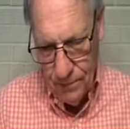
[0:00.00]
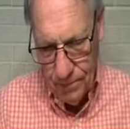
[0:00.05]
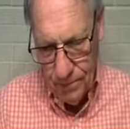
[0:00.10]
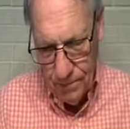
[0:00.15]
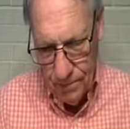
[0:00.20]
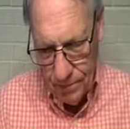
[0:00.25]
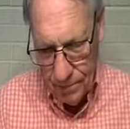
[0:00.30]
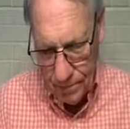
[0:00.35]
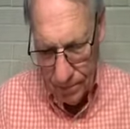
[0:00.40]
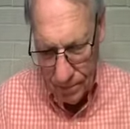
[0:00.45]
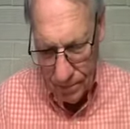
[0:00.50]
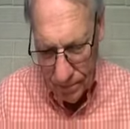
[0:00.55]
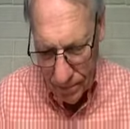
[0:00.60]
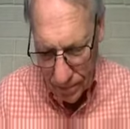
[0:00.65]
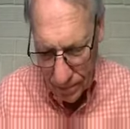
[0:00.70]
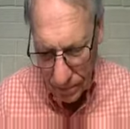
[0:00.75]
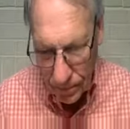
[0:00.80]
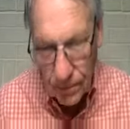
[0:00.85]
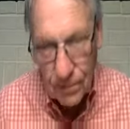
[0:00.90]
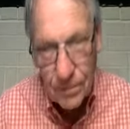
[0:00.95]

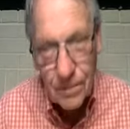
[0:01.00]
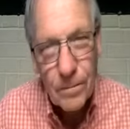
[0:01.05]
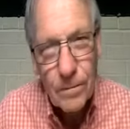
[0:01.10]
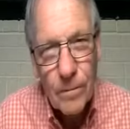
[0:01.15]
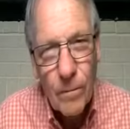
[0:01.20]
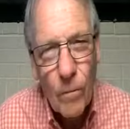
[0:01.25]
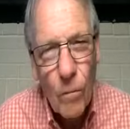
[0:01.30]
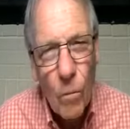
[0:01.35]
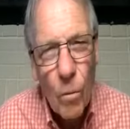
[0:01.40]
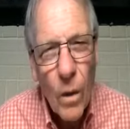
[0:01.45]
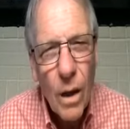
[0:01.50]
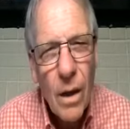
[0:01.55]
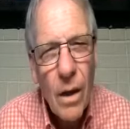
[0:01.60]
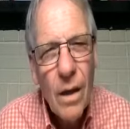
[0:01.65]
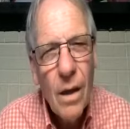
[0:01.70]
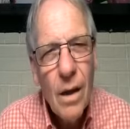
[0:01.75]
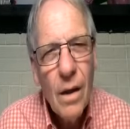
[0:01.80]
No one is speaking in this clip.